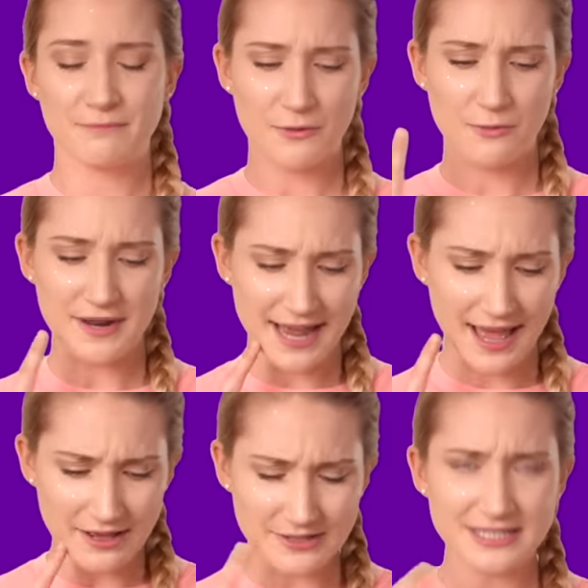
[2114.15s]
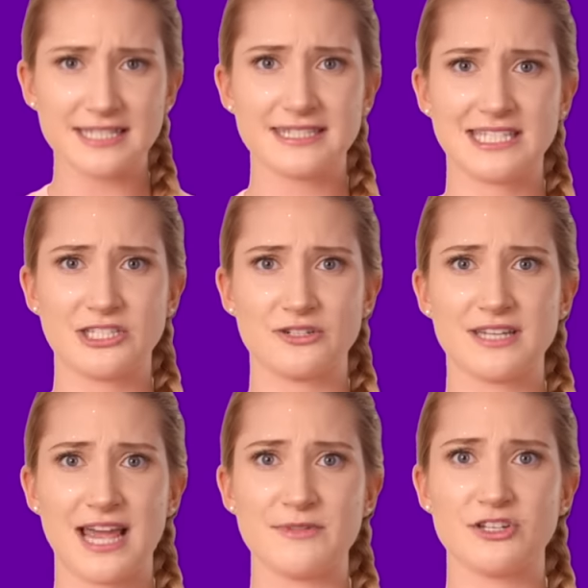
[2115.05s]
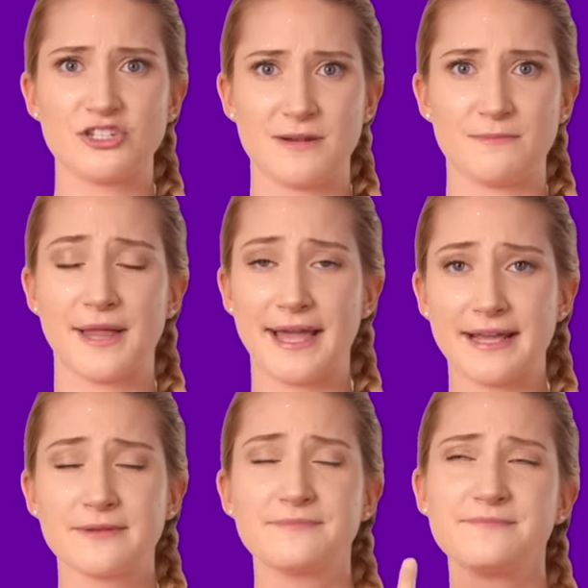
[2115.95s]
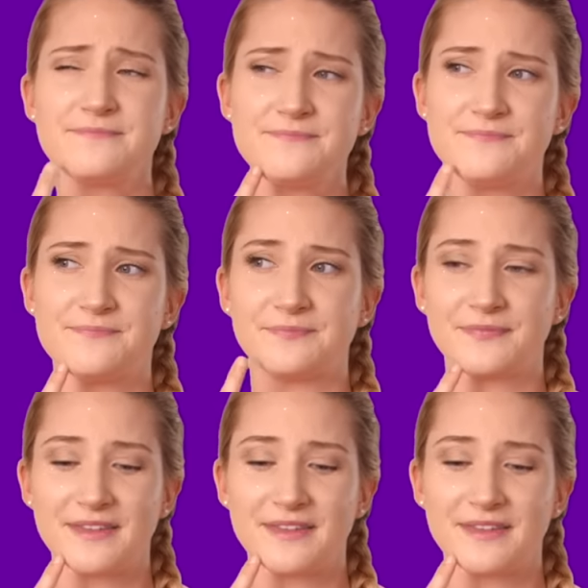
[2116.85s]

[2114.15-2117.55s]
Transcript: But what else is Sister Diamond shaped like? Hmm.